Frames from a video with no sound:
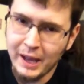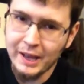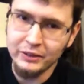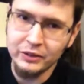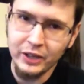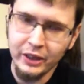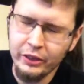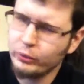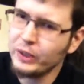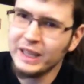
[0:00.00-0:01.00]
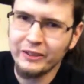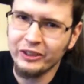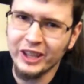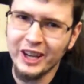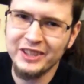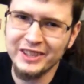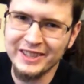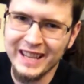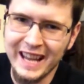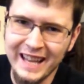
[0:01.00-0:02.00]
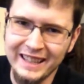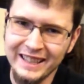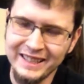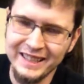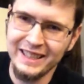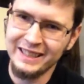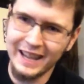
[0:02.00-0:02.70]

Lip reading: I had like 3 different cousins that had it as a kid,